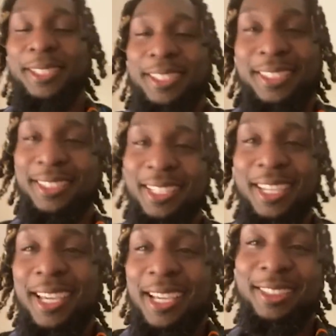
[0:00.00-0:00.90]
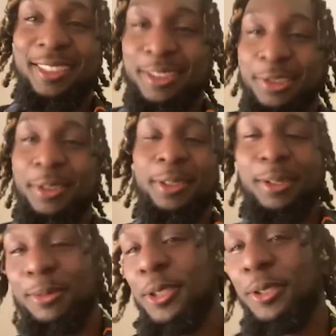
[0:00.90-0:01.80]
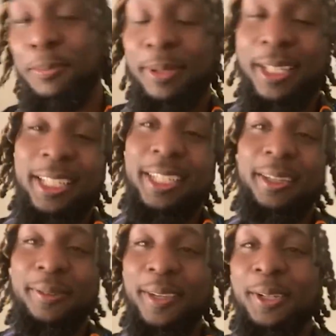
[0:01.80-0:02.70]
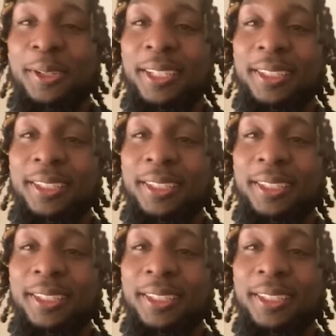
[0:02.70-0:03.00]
mean, it's just a dream come true to play in the NFL.